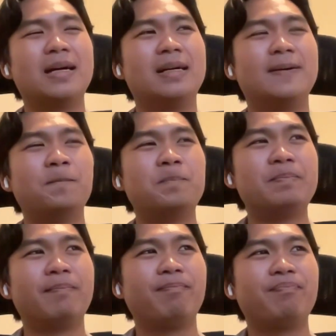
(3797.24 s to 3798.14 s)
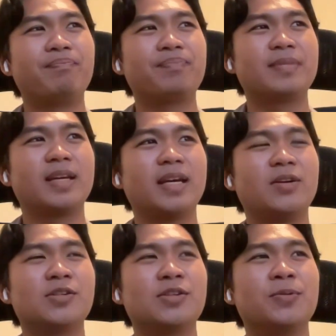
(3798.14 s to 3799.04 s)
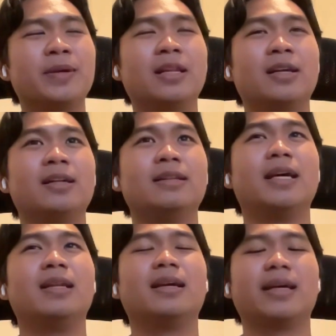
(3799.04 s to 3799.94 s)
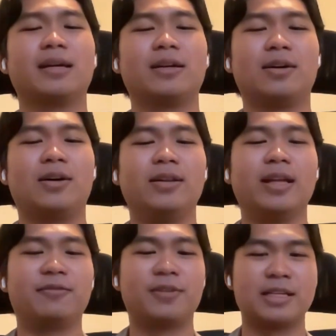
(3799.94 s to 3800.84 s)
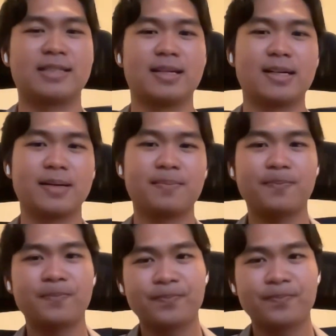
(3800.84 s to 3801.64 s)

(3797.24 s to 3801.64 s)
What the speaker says: And also we learned that like on that first startup,